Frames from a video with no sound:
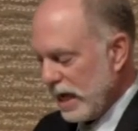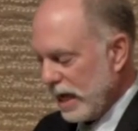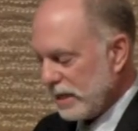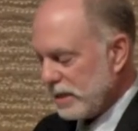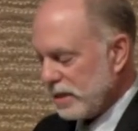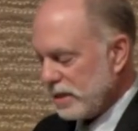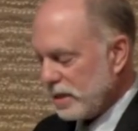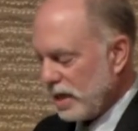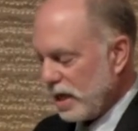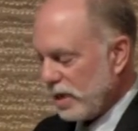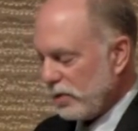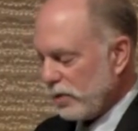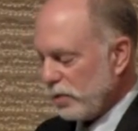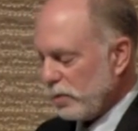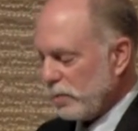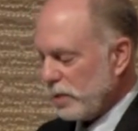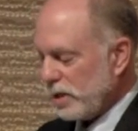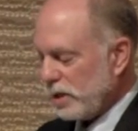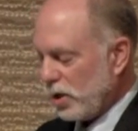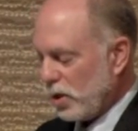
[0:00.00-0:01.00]
as the dining room
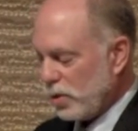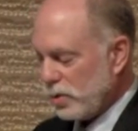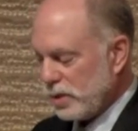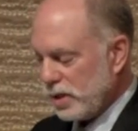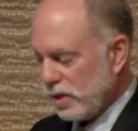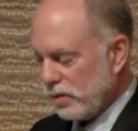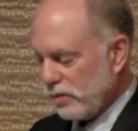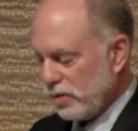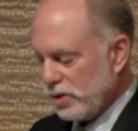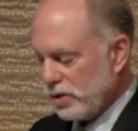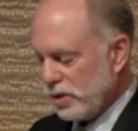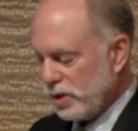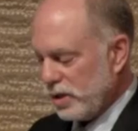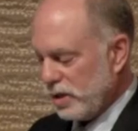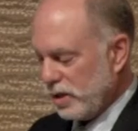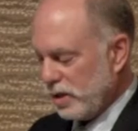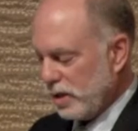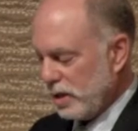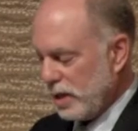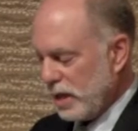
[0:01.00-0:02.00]
at the Hotel
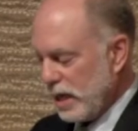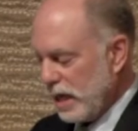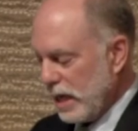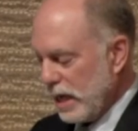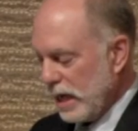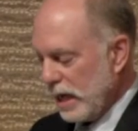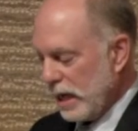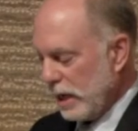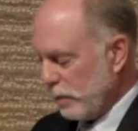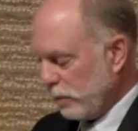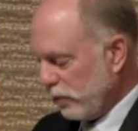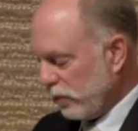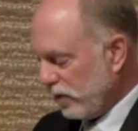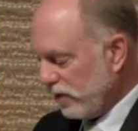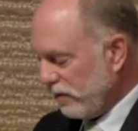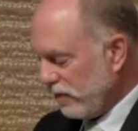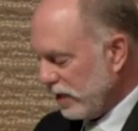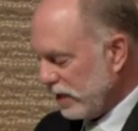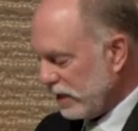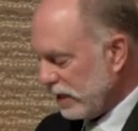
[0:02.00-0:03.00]
Regina. In
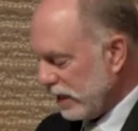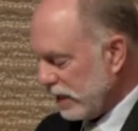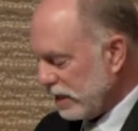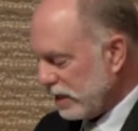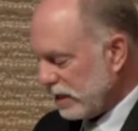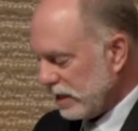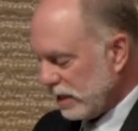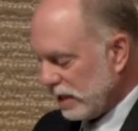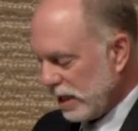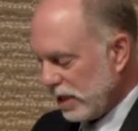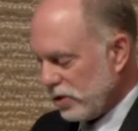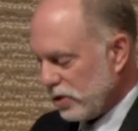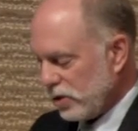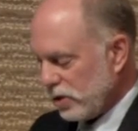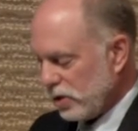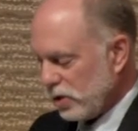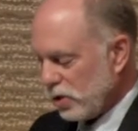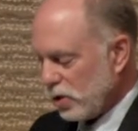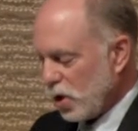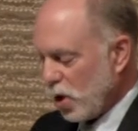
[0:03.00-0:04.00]
previous
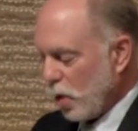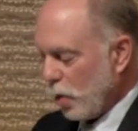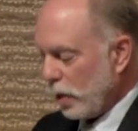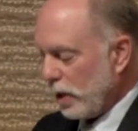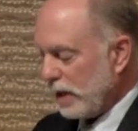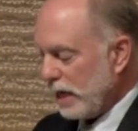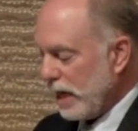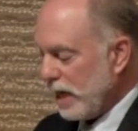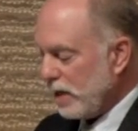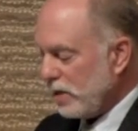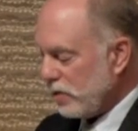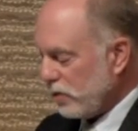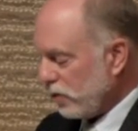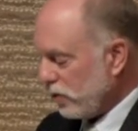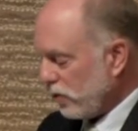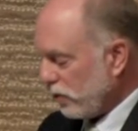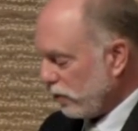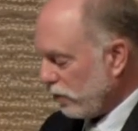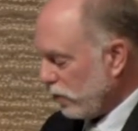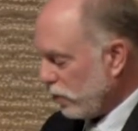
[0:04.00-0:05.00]
installations, when entered
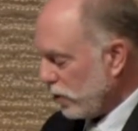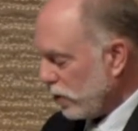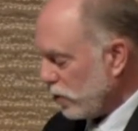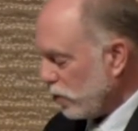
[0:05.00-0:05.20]
through a